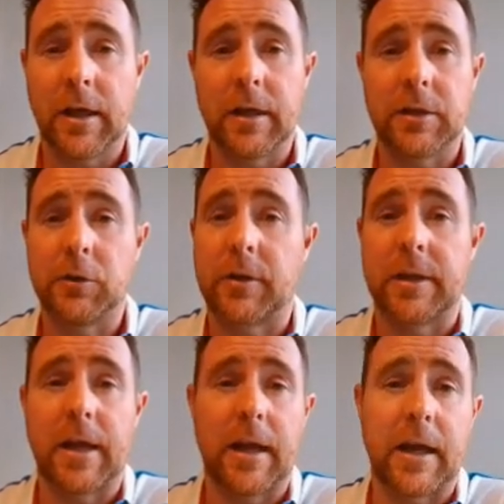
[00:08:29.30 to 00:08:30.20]
You
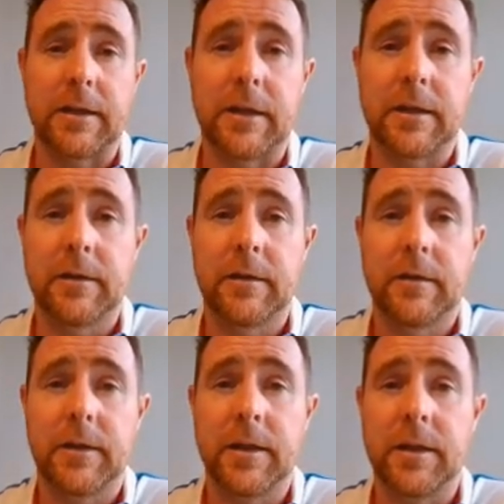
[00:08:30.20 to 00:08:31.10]
can then add in
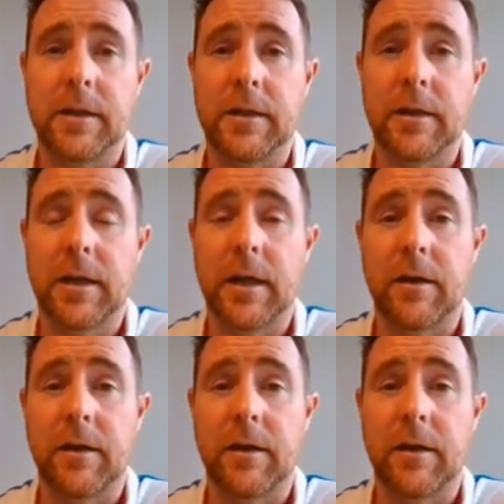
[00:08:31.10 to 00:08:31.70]
the